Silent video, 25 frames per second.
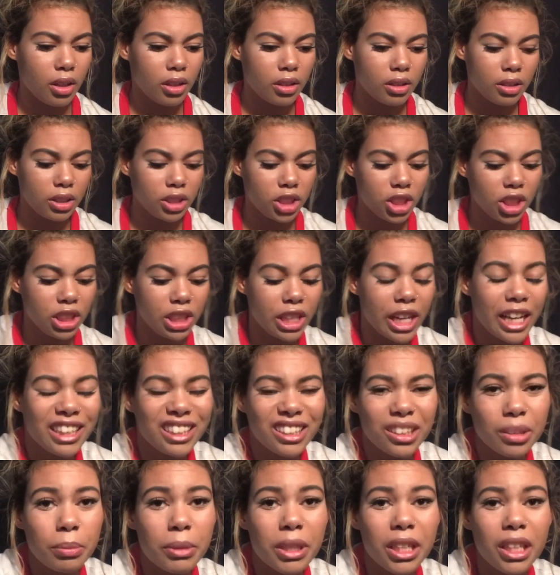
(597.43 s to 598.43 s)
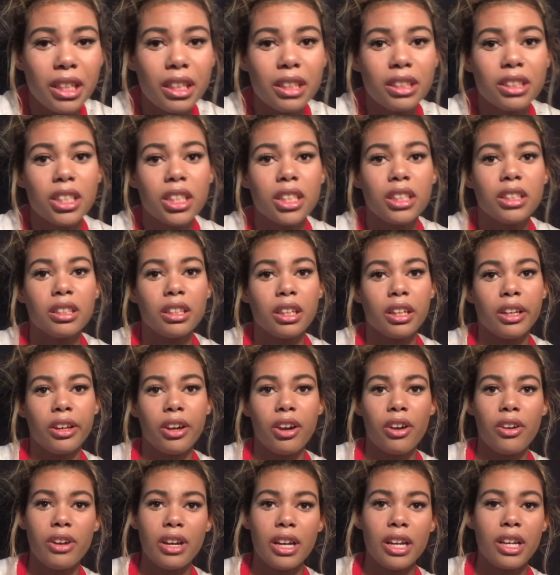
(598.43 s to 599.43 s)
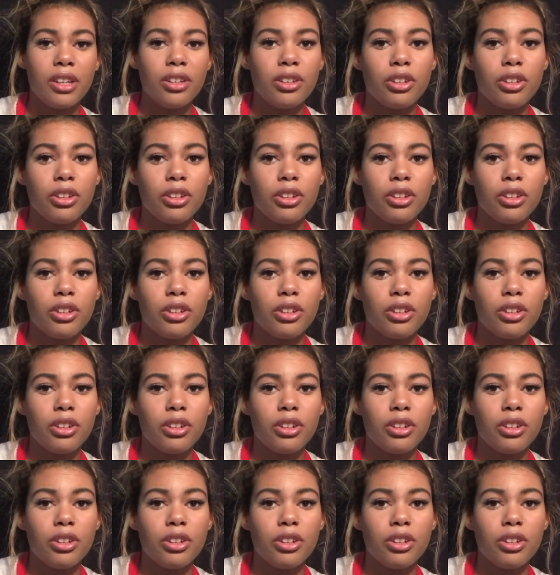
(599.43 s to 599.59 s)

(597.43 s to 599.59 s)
she checks me and she's like, all right,